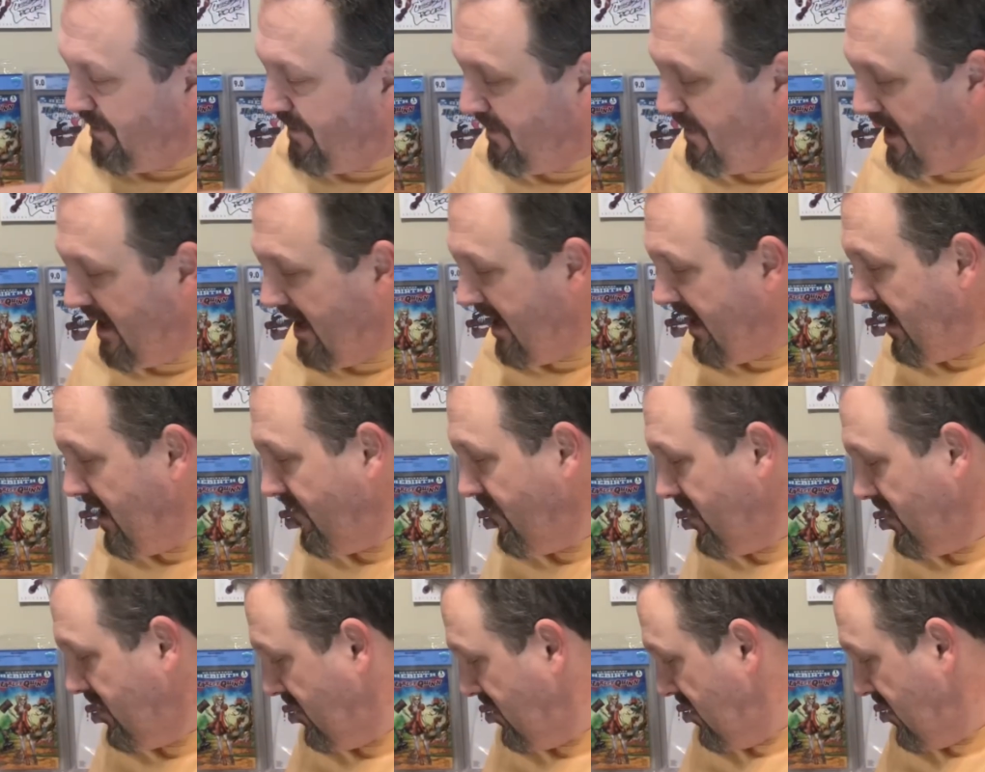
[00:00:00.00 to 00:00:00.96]
I think
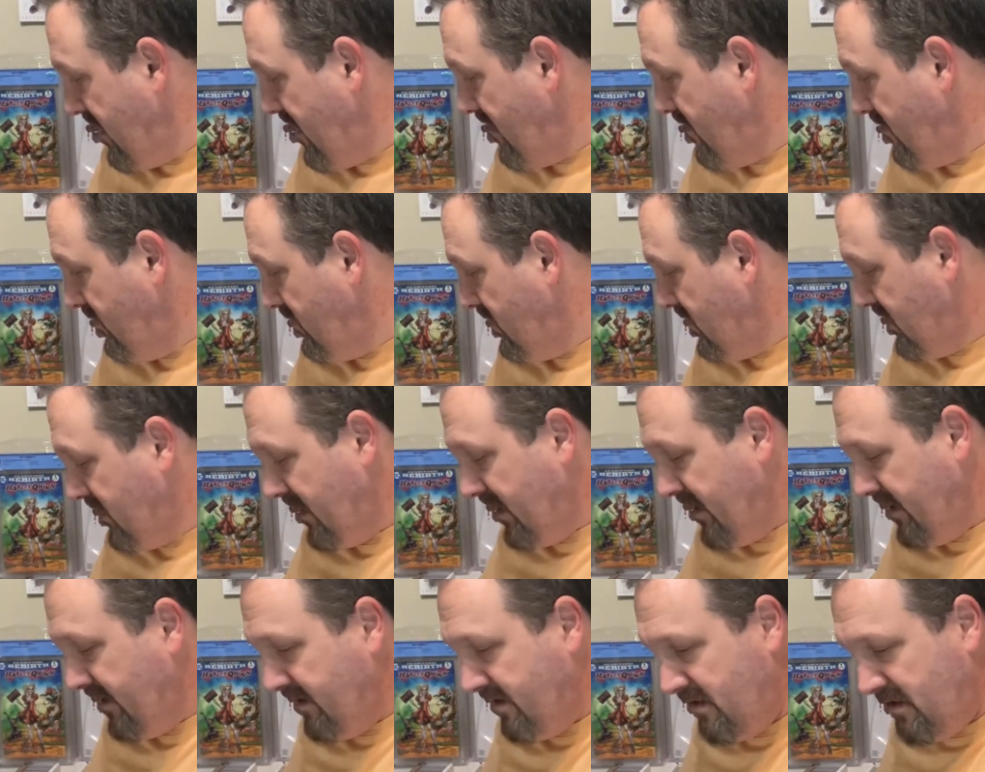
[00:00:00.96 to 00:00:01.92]
everything else
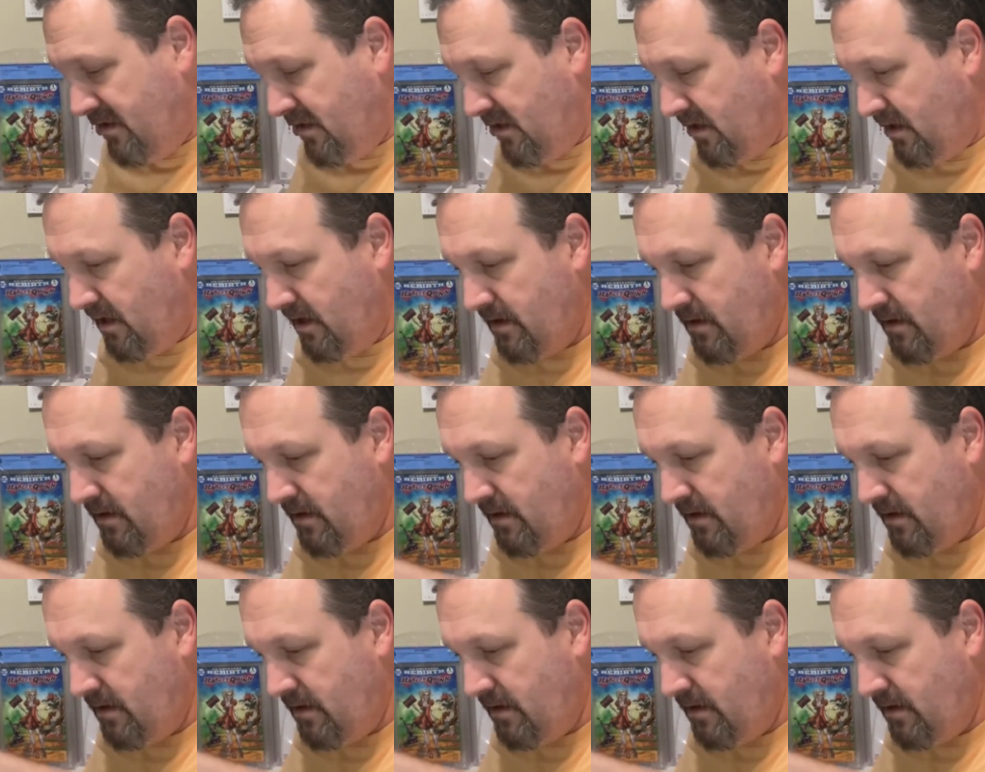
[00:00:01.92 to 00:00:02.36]
is